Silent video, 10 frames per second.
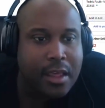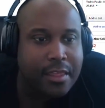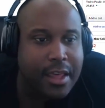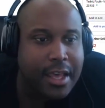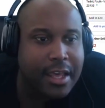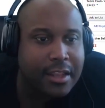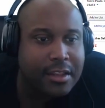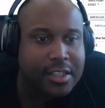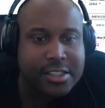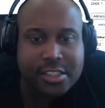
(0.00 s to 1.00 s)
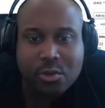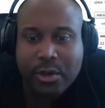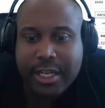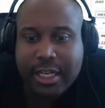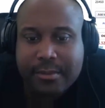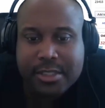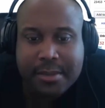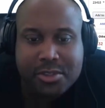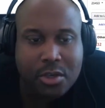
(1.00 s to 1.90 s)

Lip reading: then this is the one that comes up.